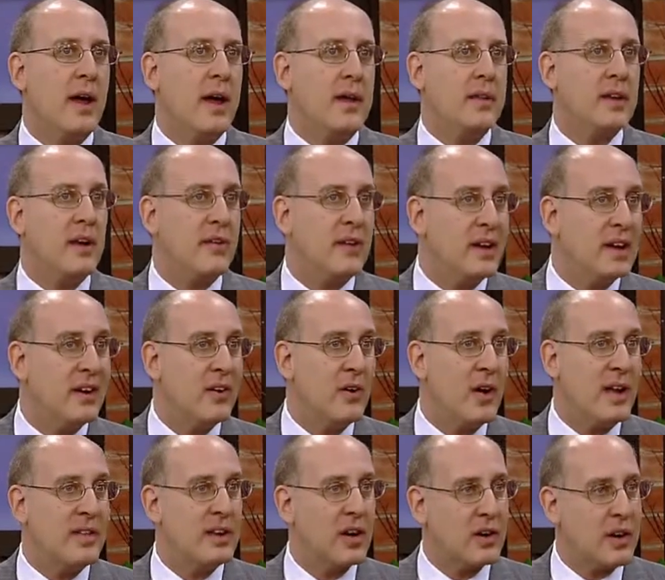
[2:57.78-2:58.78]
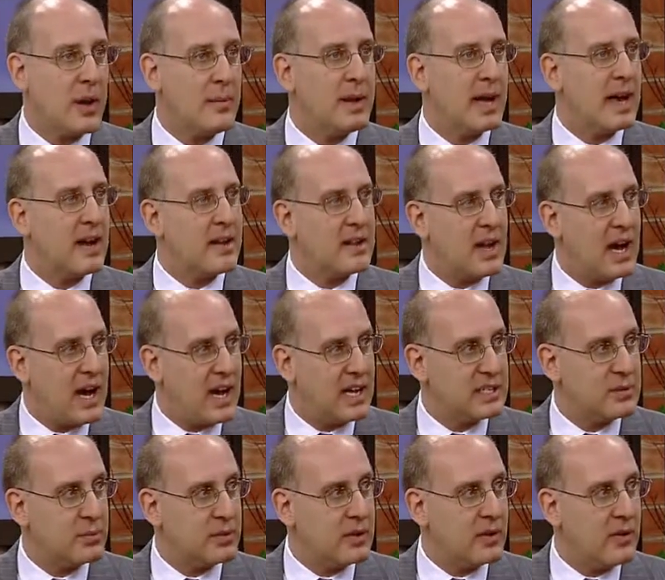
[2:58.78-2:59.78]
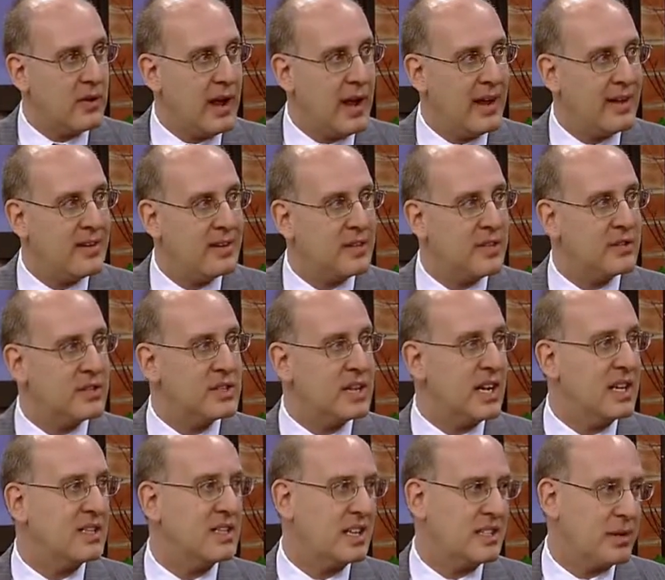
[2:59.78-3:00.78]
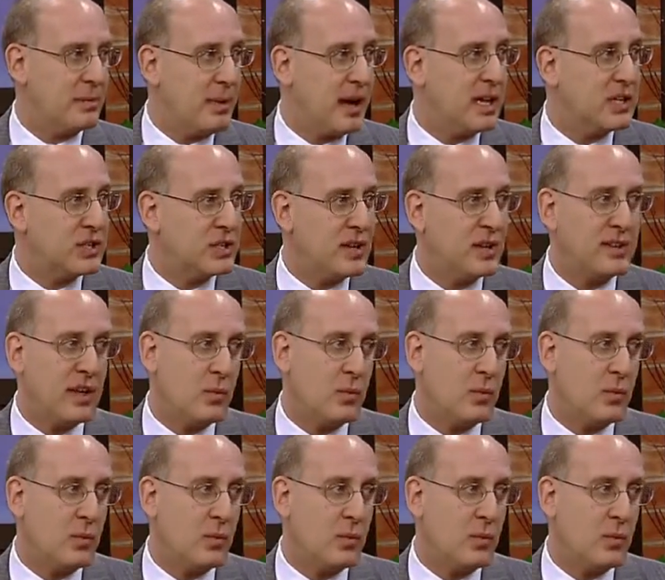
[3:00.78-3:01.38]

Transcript: they're ill and they're coming out of the hospital and there's an anticipation that they